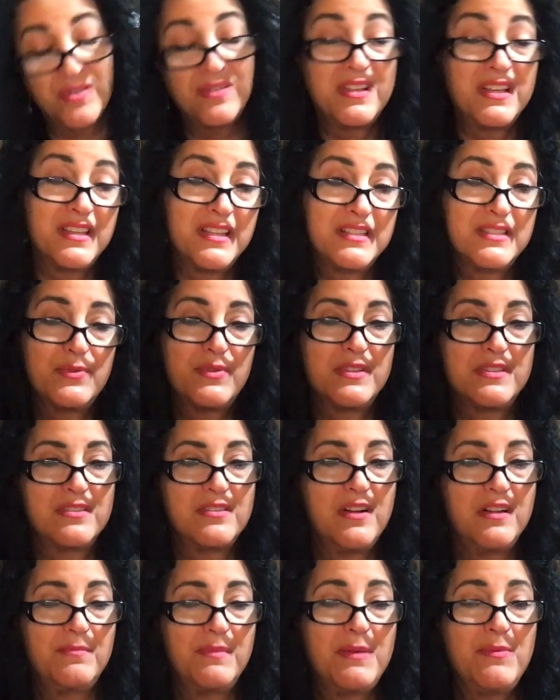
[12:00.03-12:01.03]
yeah, that's what it's
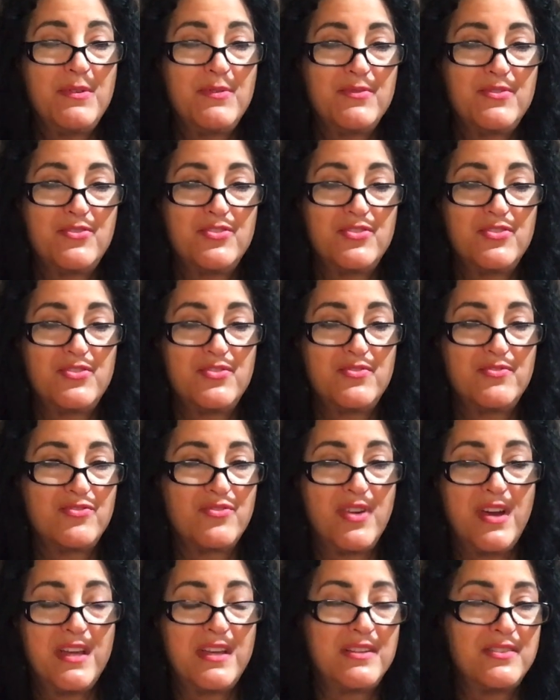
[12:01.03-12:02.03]
called. Maybe it was just
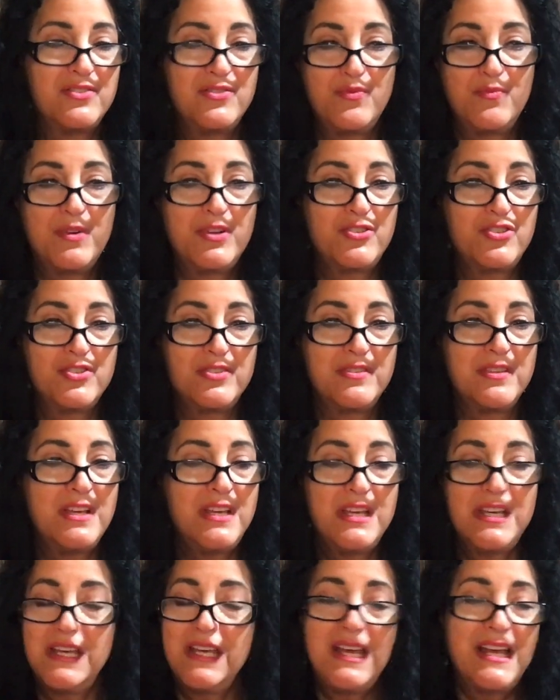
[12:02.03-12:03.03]
trying too much, and
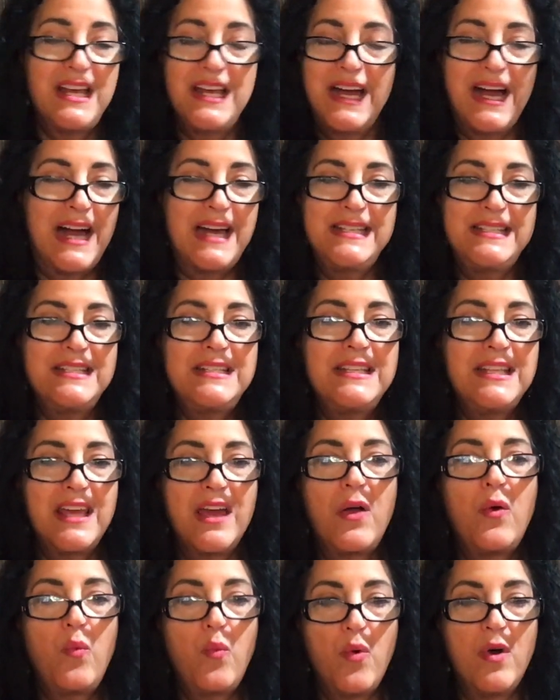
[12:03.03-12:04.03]
I didn't
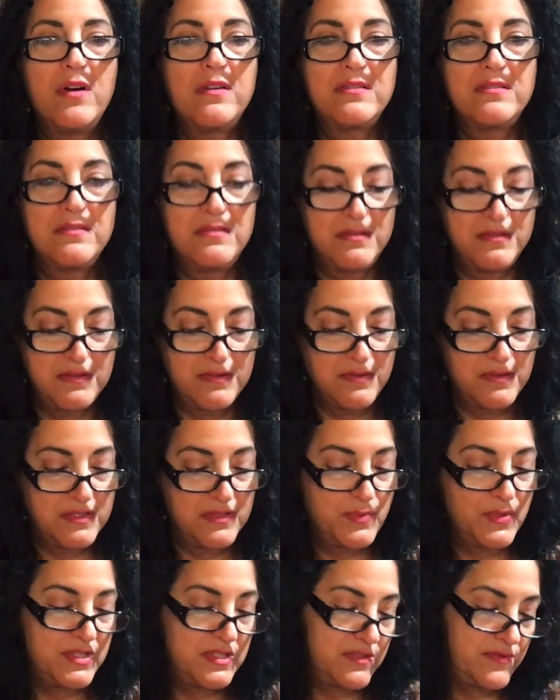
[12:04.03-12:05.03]
get one
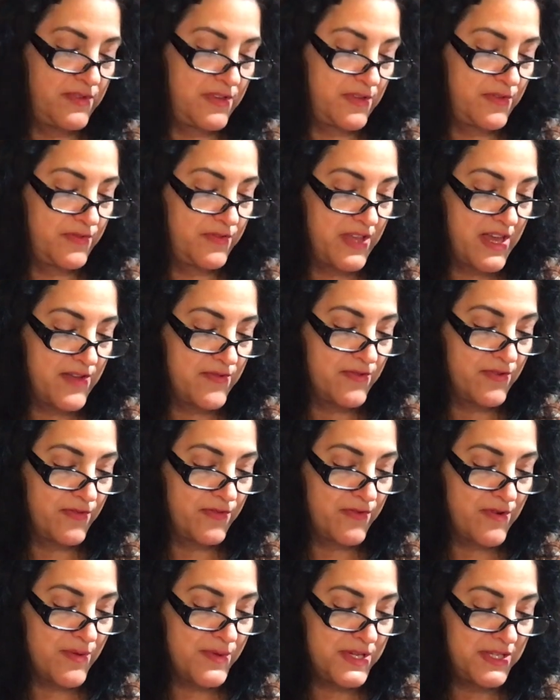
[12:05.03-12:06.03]
specific flavor
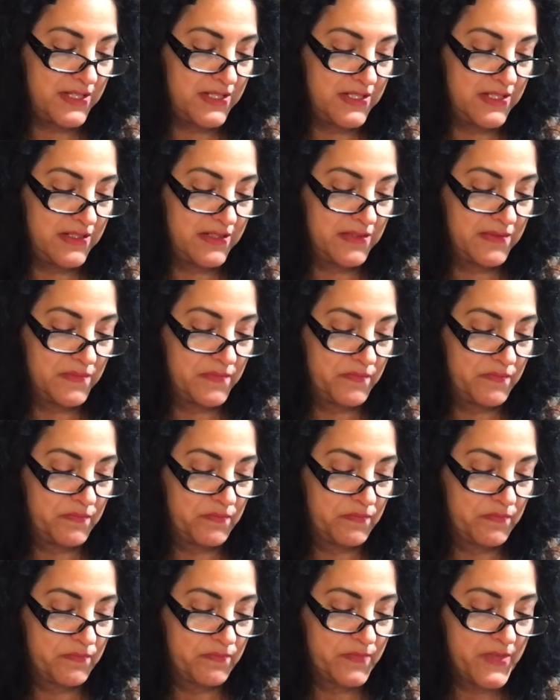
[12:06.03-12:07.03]
from it.
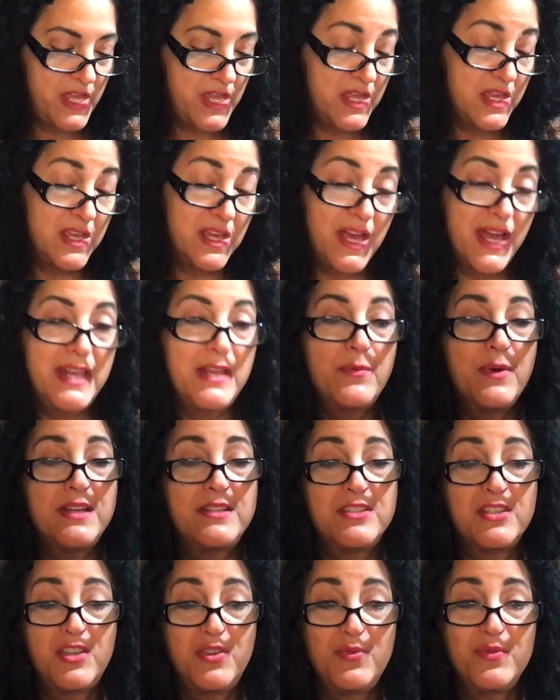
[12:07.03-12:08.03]
Anyway, it's
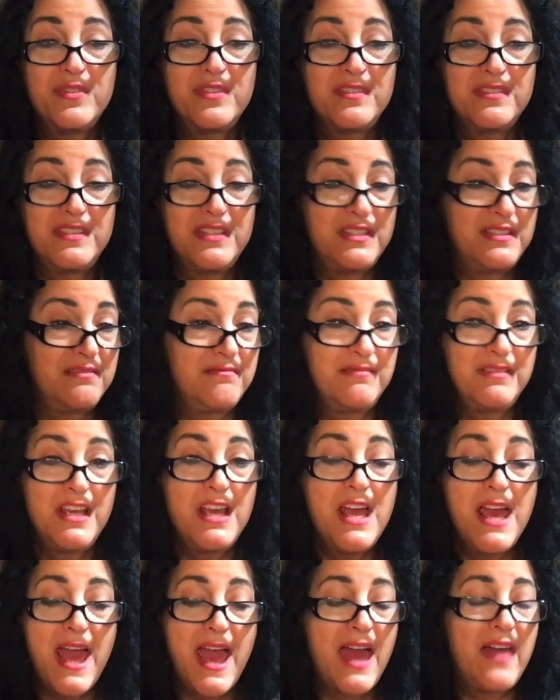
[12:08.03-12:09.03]
a cute little tin,
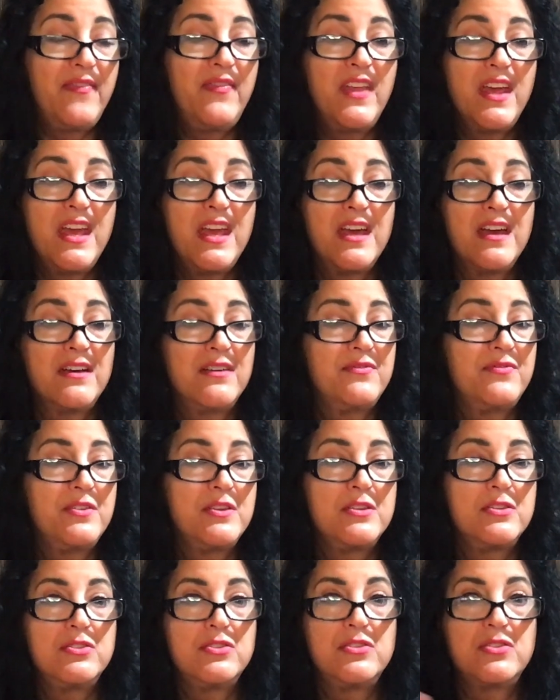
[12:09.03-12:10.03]
and they have
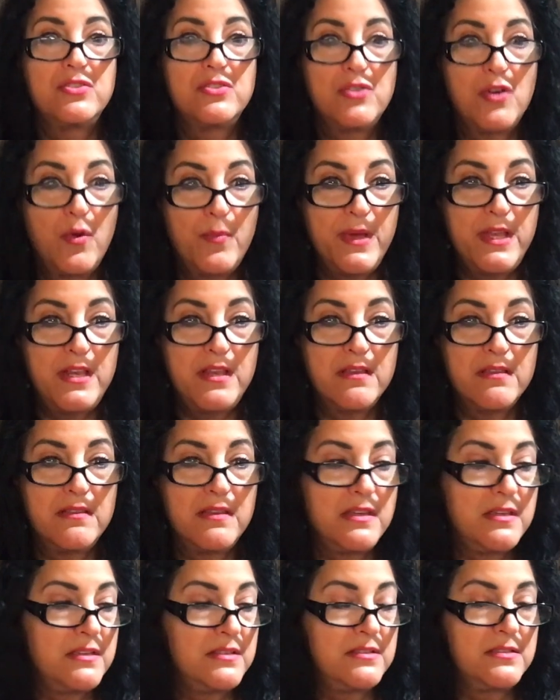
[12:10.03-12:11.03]
so many of
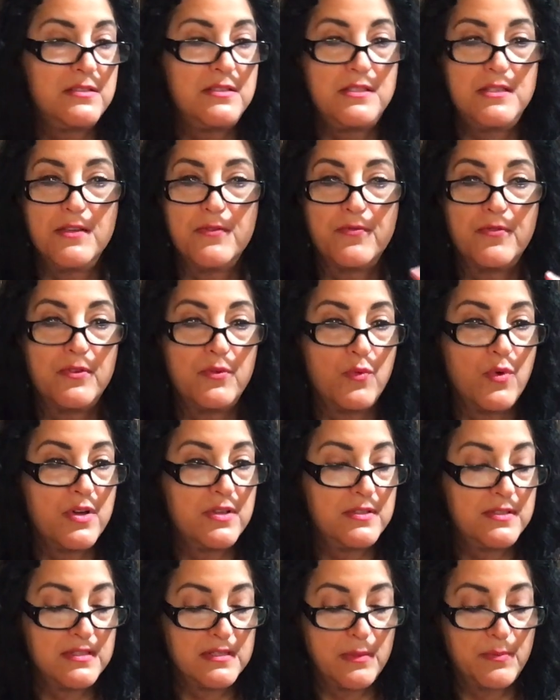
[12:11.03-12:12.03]
these different
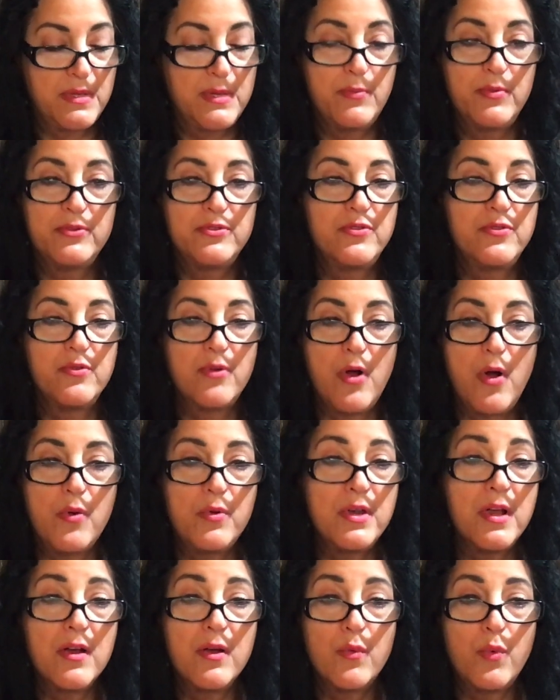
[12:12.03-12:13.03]
ones. Some people do their own
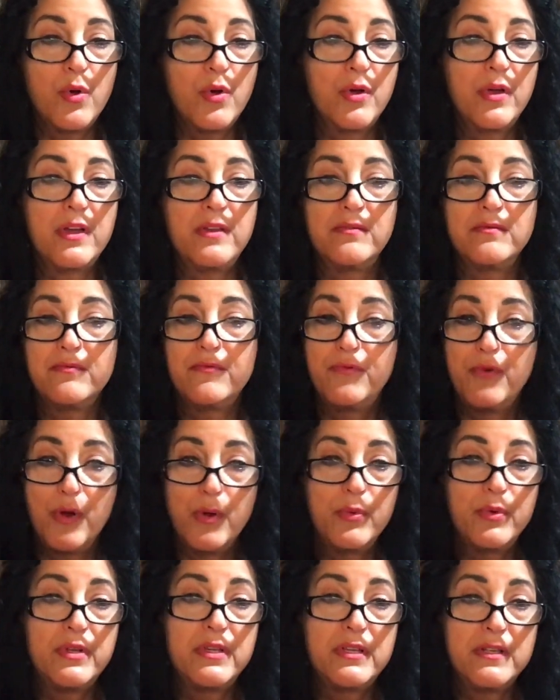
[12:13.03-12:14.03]
artwork and
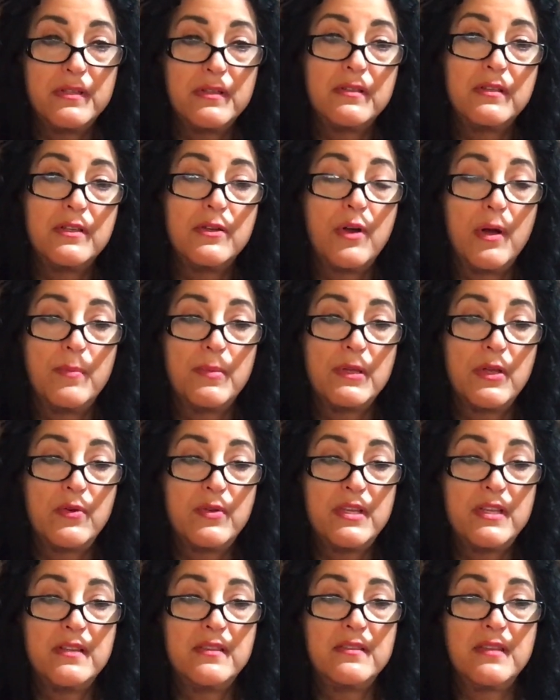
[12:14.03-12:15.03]
forward it, you know, upload
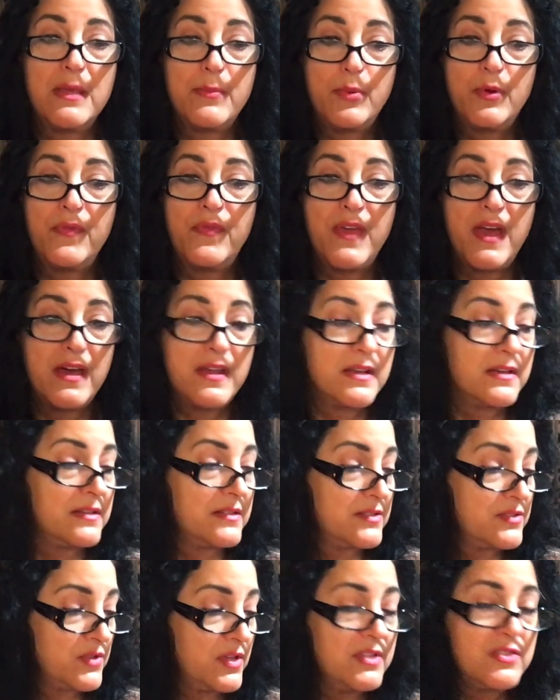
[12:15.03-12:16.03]
it, and they put that on.
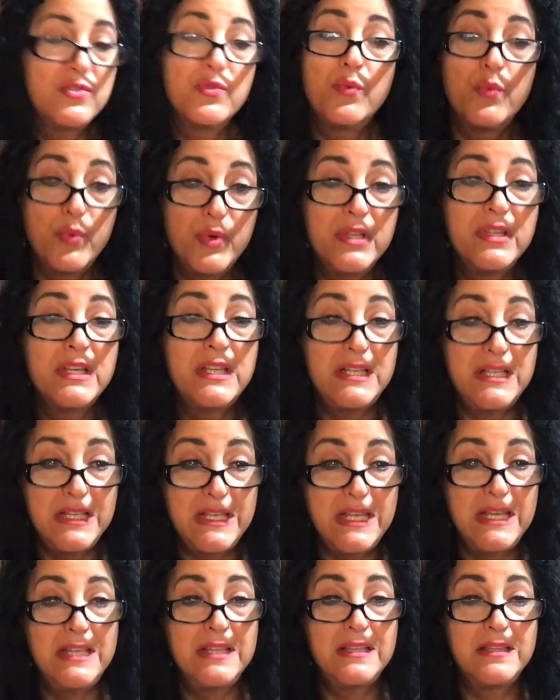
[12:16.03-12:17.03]
It's a really
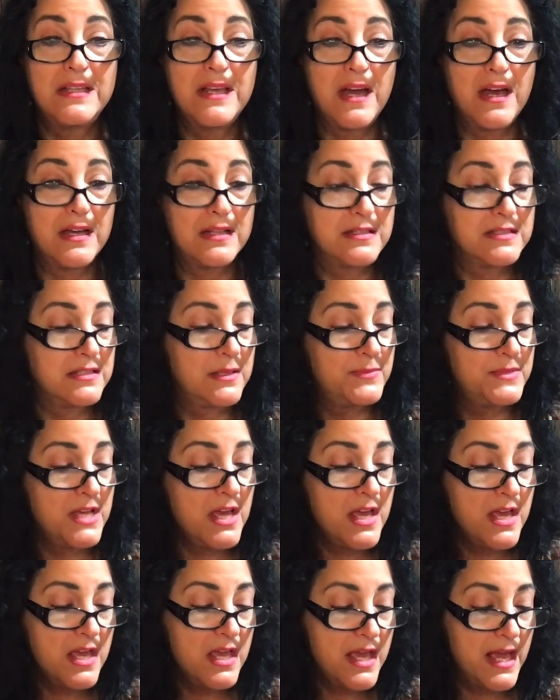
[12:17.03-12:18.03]
neat concept,
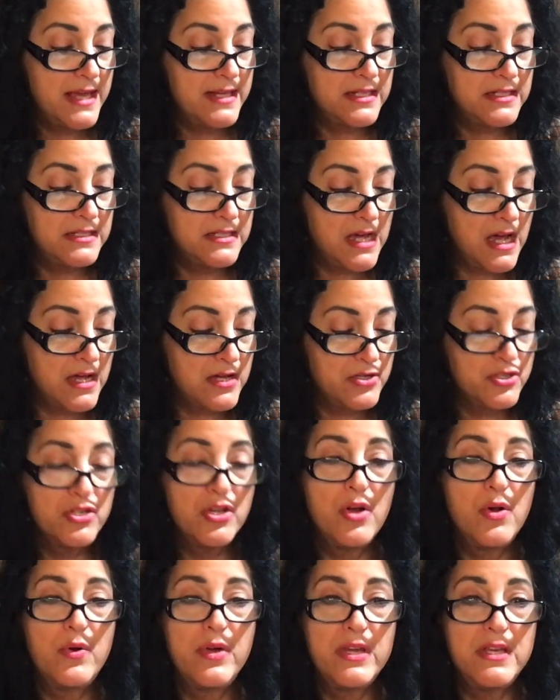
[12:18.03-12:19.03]
and
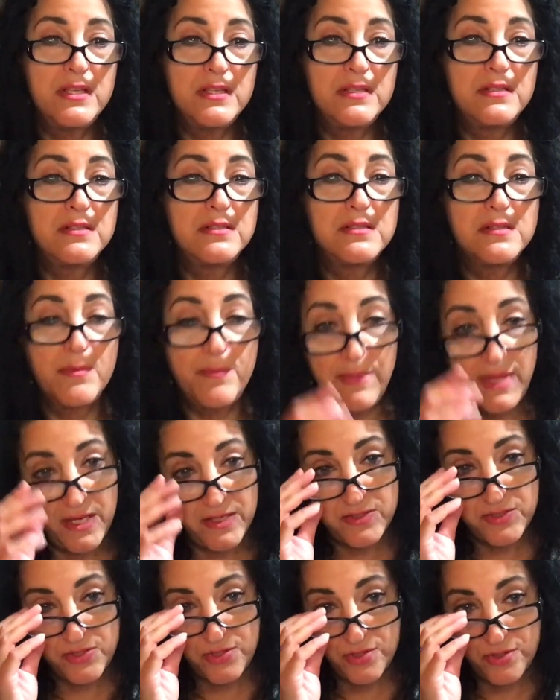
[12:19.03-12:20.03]
Adagio is the
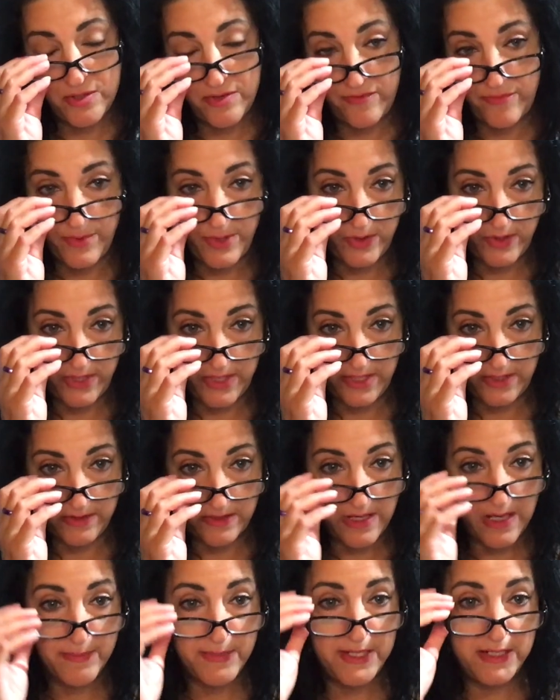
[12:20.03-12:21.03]
master of marketing.
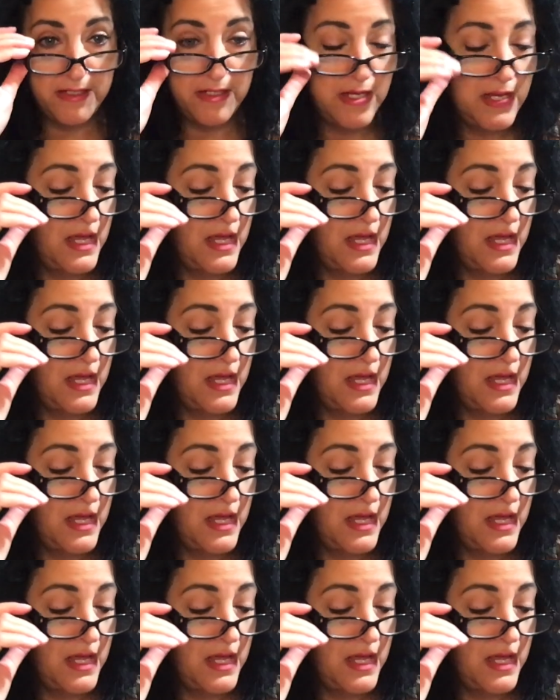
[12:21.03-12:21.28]
I mean,